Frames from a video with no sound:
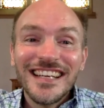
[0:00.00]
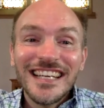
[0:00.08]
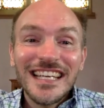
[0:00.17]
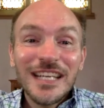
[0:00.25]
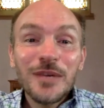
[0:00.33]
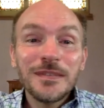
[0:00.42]

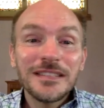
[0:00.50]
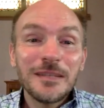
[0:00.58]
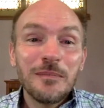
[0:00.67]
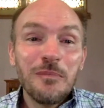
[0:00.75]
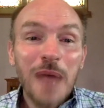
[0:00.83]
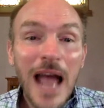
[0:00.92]
It was a
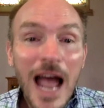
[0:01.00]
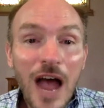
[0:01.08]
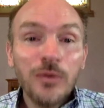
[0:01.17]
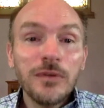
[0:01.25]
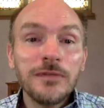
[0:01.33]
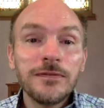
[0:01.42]

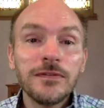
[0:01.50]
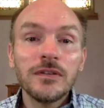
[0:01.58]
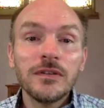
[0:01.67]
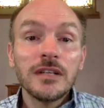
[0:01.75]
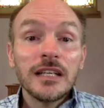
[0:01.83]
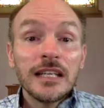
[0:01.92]

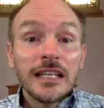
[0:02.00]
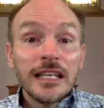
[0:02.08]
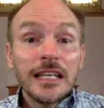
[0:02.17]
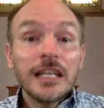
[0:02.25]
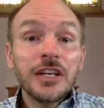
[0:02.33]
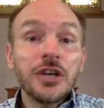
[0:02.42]
powerful
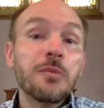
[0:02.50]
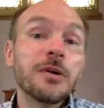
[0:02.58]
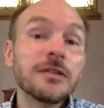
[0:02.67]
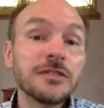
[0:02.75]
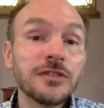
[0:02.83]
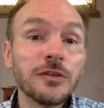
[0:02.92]

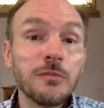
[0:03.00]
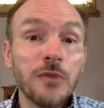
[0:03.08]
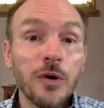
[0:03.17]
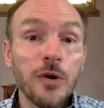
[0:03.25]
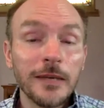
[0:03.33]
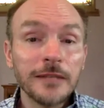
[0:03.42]
interpersonal
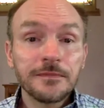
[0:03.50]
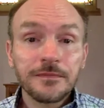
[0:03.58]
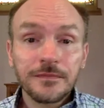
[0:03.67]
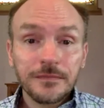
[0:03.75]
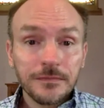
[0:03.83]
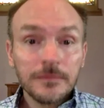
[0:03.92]
moment.
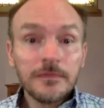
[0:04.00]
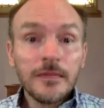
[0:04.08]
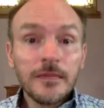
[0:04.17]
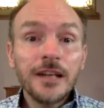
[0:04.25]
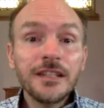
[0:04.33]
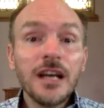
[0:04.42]

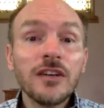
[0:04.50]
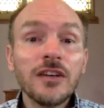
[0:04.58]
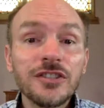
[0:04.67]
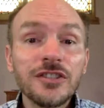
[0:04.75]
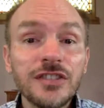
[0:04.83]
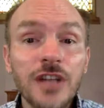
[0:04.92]
A
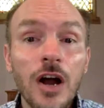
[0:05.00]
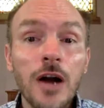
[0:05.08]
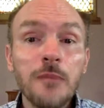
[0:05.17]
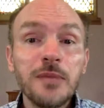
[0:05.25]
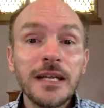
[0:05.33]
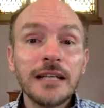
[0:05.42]
younger star
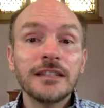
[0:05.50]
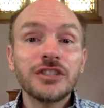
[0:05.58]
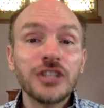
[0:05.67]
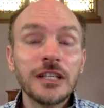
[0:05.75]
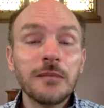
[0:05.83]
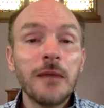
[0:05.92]
being
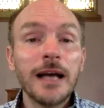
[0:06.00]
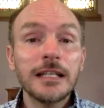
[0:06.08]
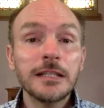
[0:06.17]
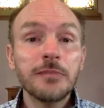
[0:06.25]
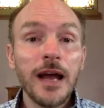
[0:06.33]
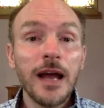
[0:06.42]

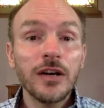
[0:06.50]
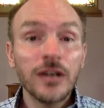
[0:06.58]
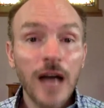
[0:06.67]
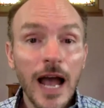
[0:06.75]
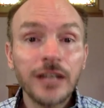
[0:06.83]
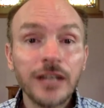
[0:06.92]
legitimized by her
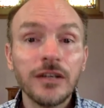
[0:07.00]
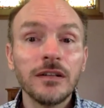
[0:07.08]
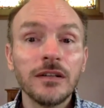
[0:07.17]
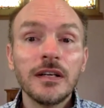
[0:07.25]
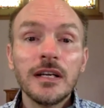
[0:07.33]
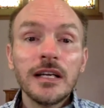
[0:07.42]
idol.
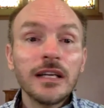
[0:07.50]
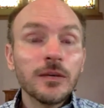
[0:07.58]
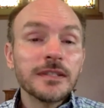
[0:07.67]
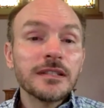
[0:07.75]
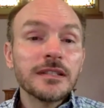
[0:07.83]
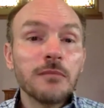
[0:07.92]
It
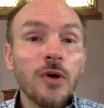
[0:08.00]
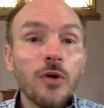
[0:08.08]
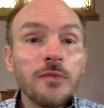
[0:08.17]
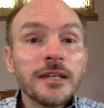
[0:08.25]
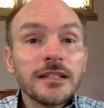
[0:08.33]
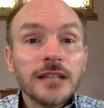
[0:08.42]
was a
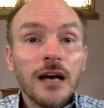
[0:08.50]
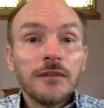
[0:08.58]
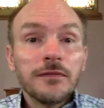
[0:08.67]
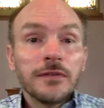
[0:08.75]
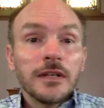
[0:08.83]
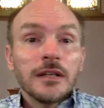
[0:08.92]
moment
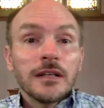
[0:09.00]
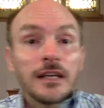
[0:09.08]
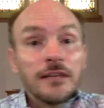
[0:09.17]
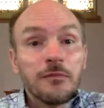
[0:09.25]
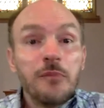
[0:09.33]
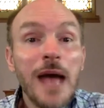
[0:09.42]
of
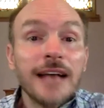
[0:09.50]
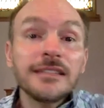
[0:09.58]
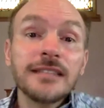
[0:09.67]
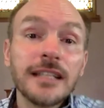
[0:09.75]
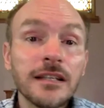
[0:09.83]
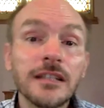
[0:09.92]

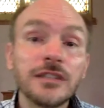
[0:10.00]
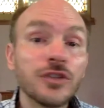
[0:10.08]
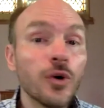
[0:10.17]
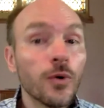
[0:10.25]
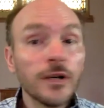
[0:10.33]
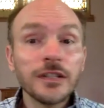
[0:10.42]
passing the
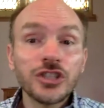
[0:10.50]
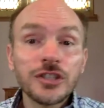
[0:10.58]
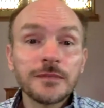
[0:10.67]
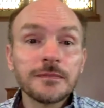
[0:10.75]
torch,